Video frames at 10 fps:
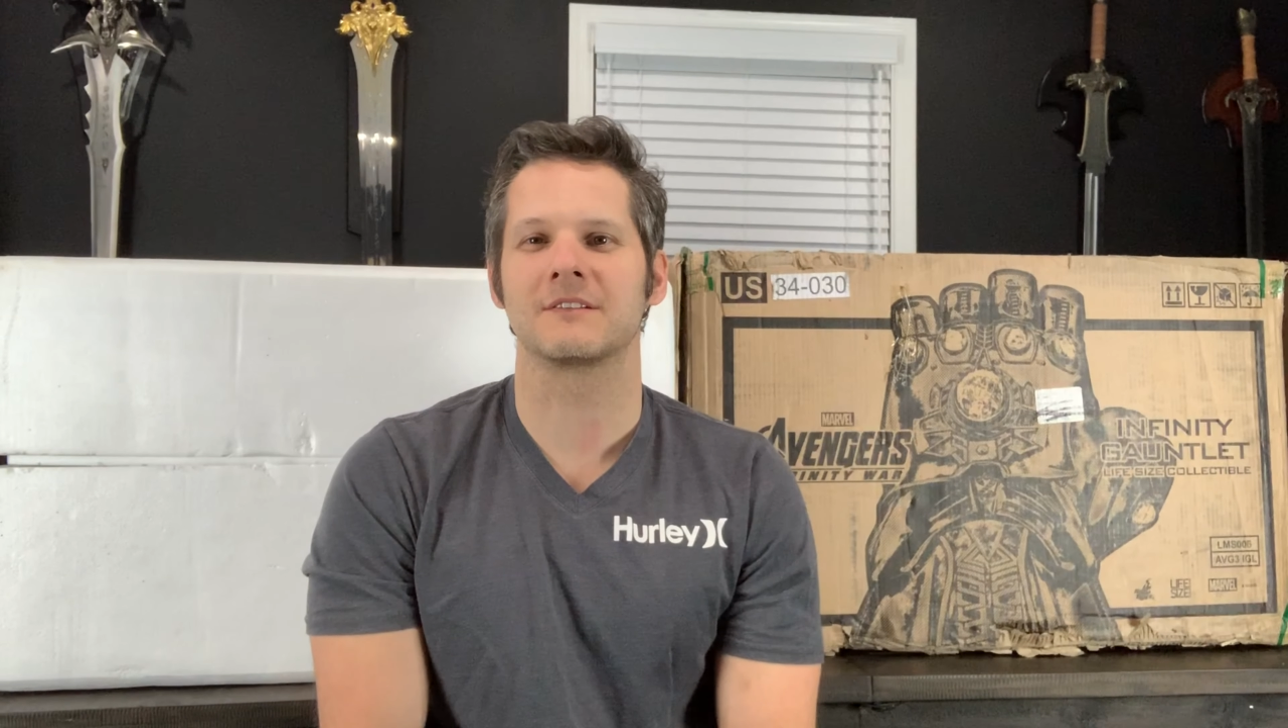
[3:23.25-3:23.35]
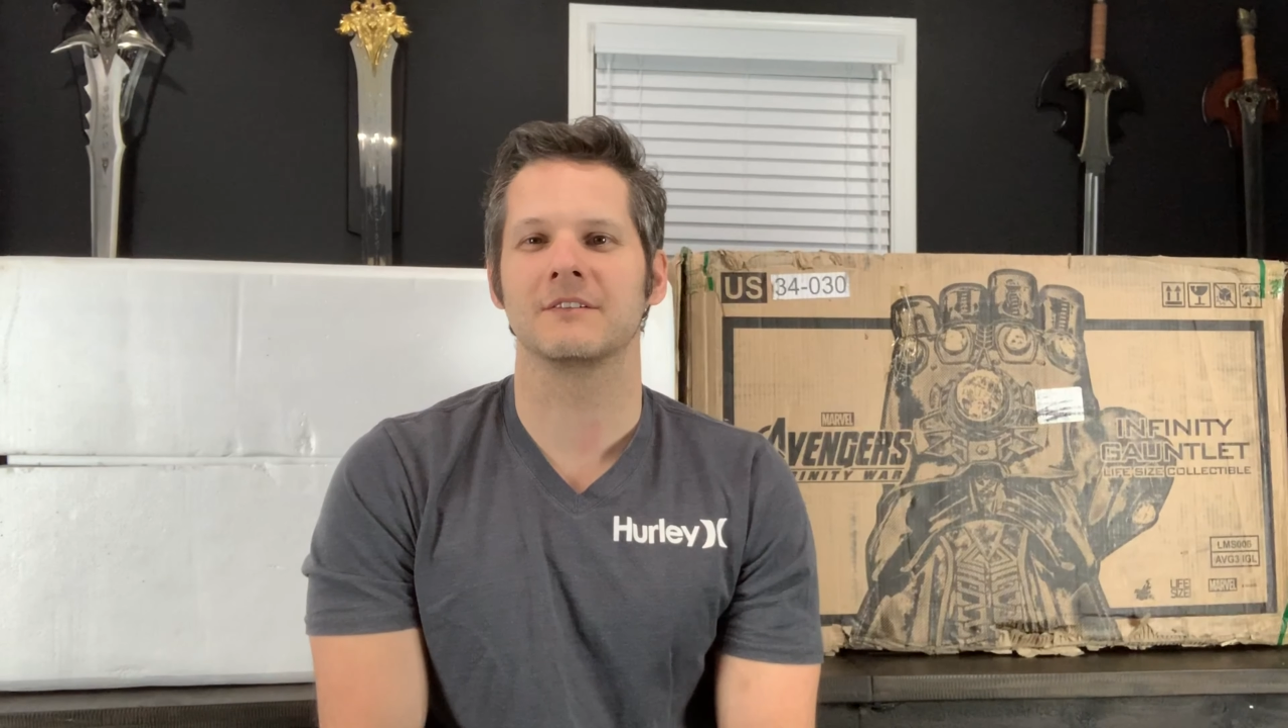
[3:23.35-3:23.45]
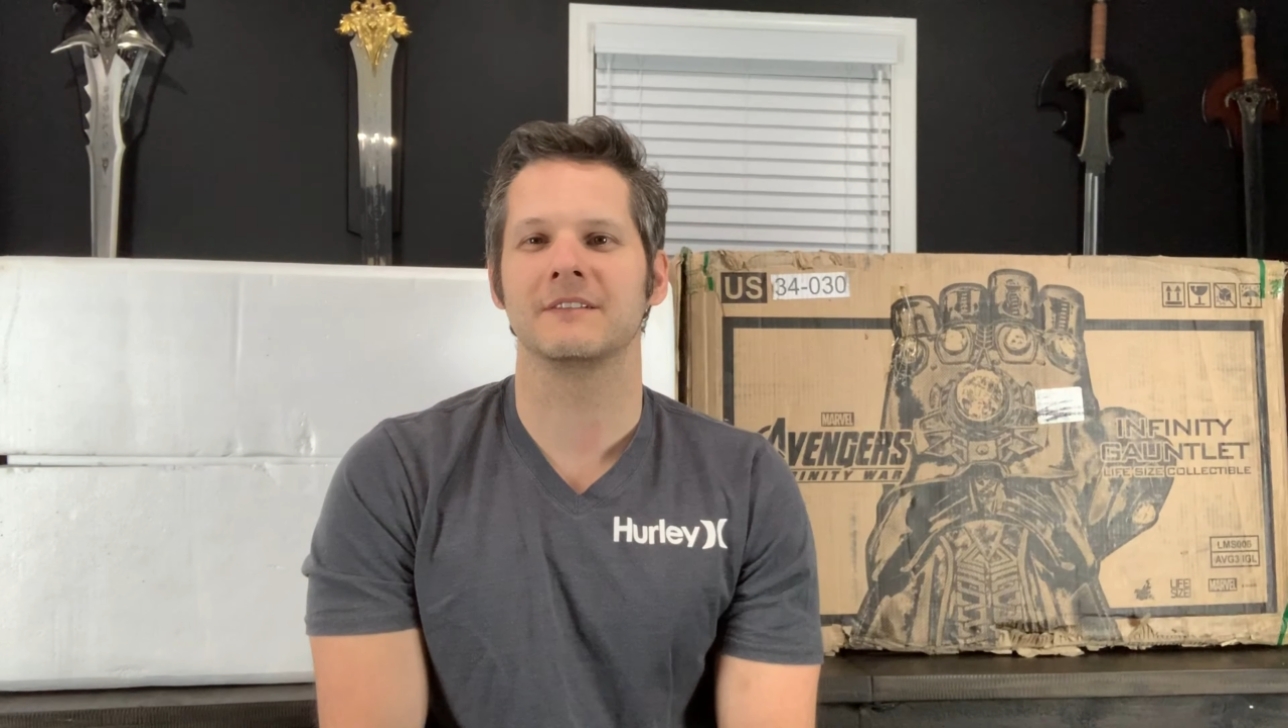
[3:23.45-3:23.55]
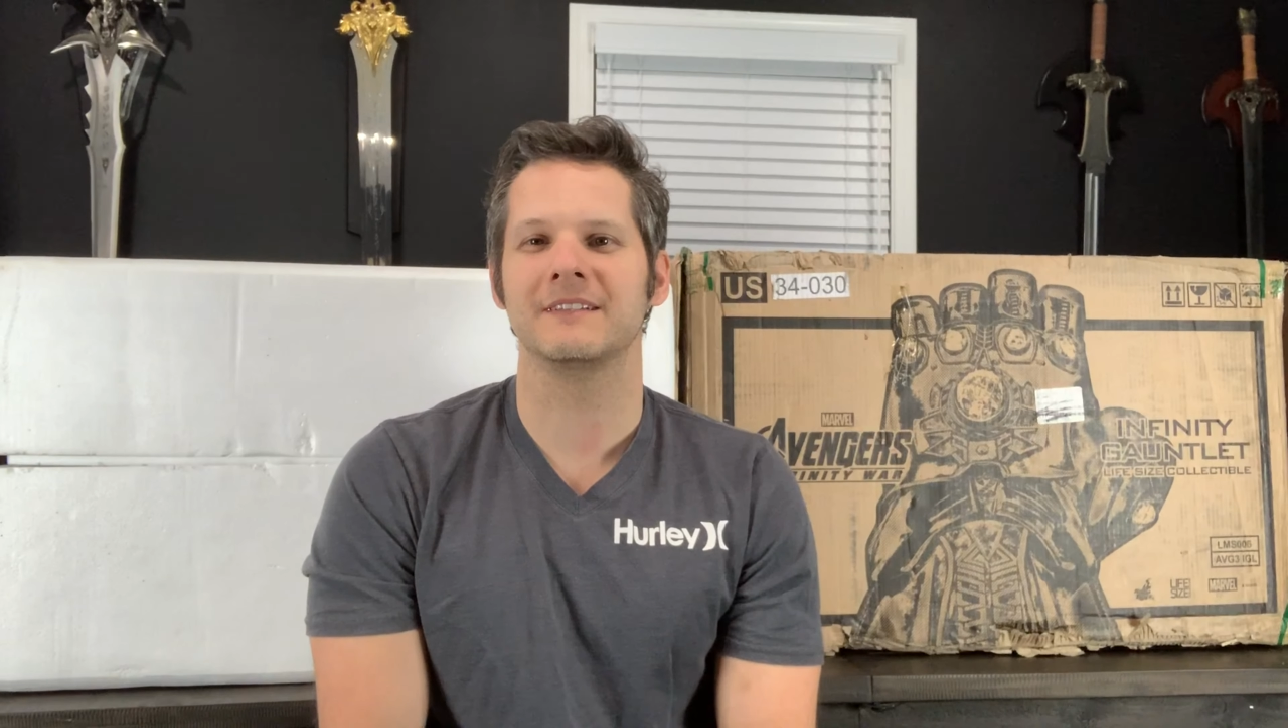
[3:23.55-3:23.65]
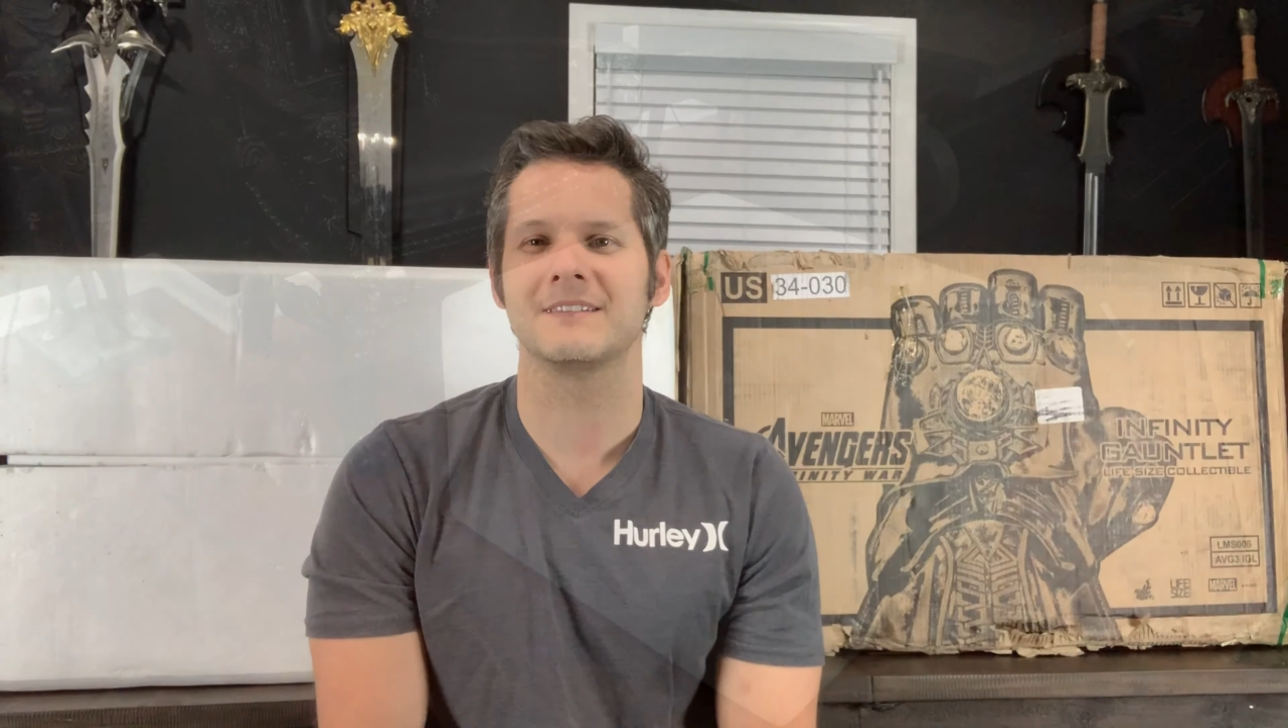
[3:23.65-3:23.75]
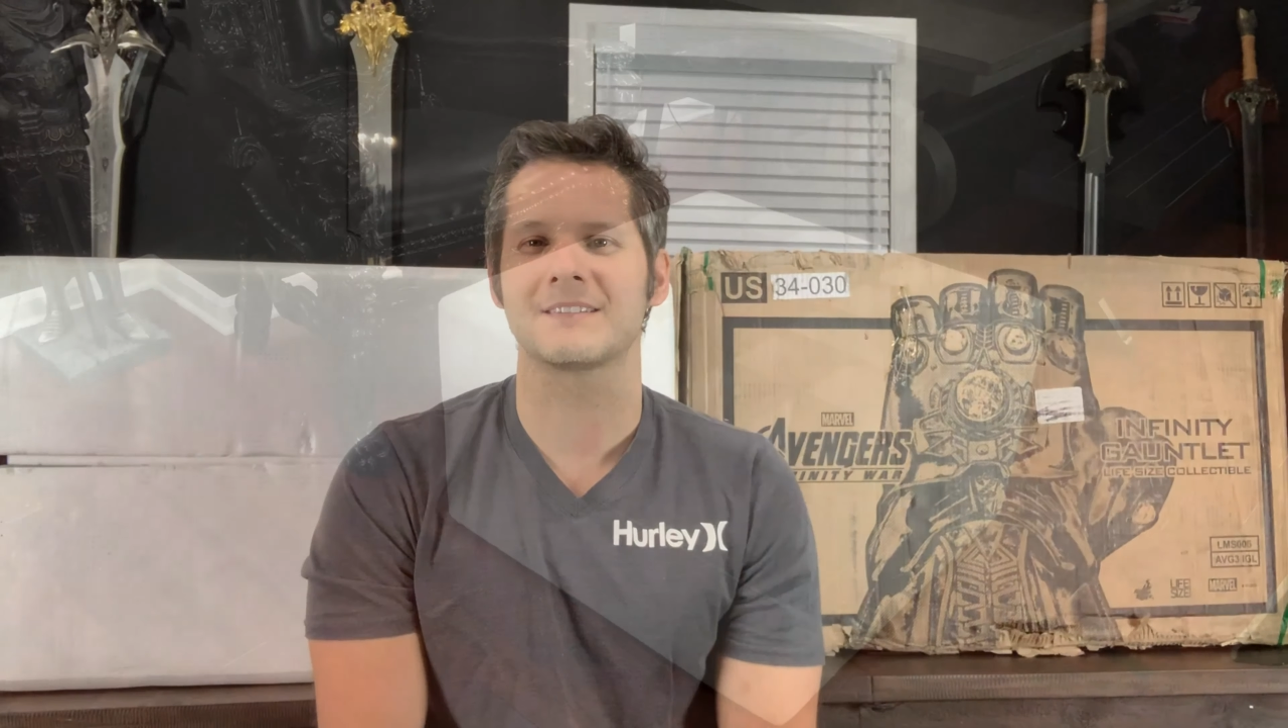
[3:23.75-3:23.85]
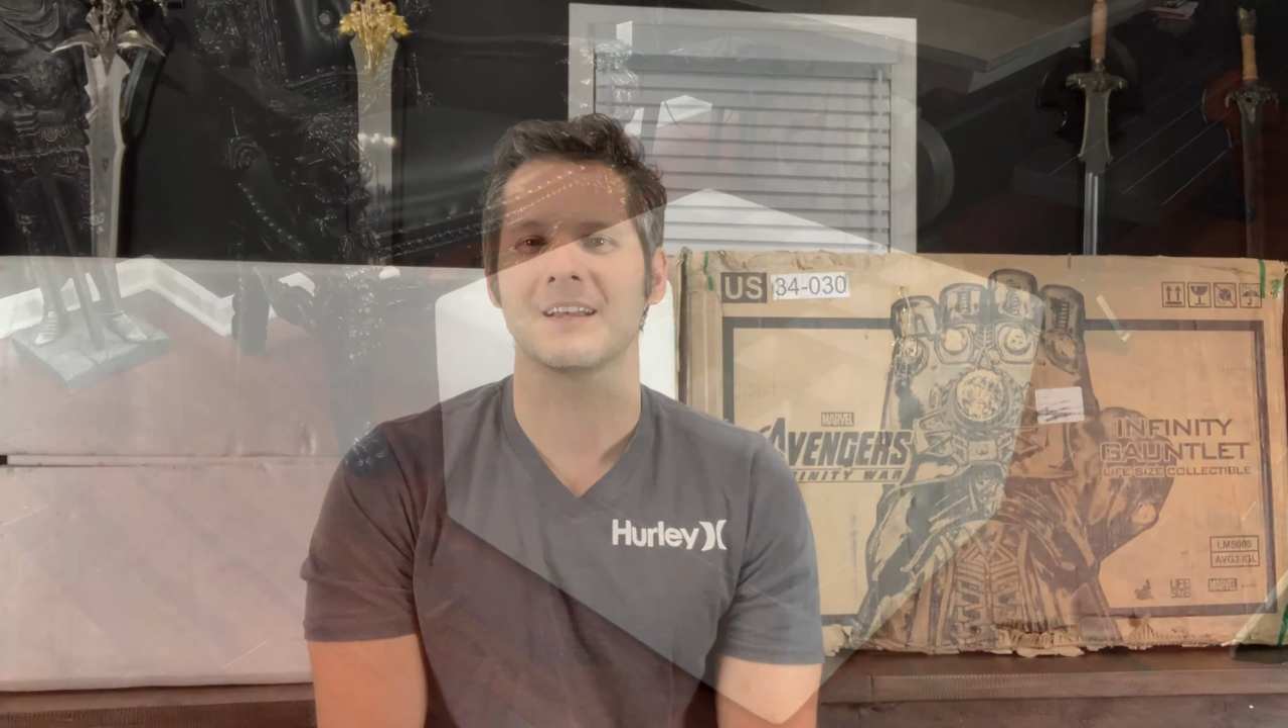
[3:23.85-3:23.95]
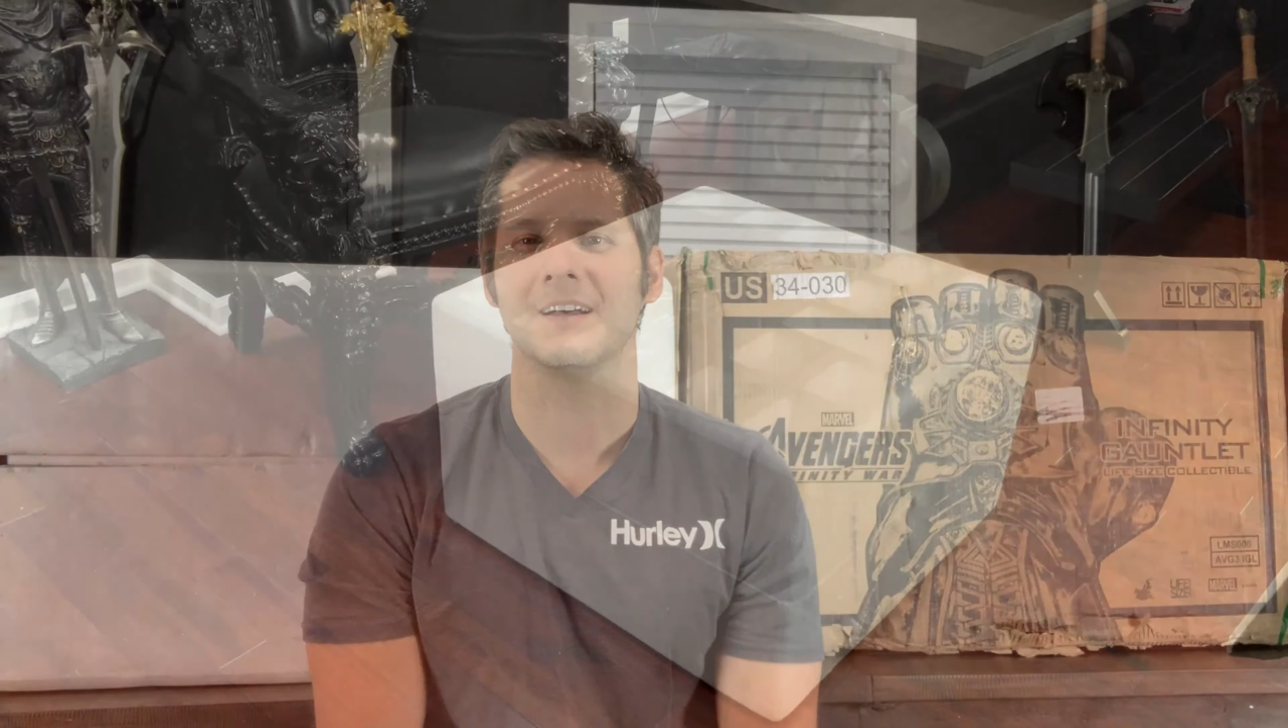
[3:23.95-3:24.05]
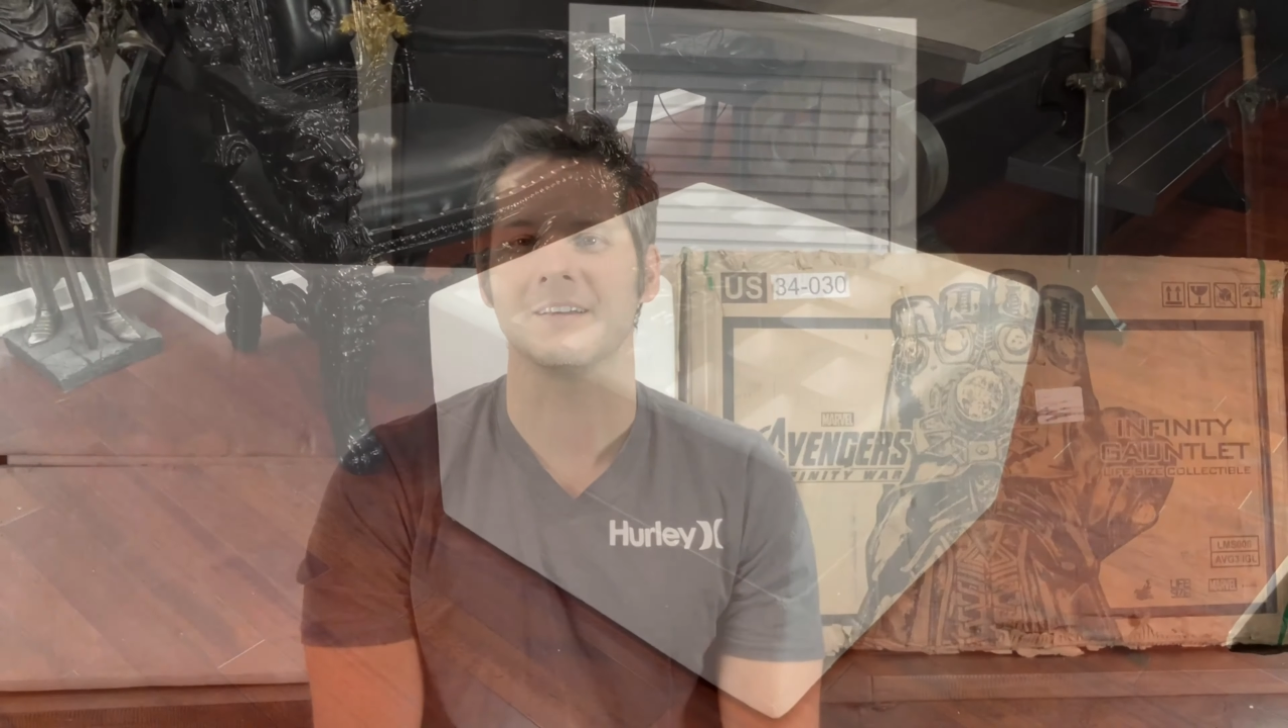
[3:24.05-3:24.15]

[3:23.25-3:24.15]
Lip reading: on the inside.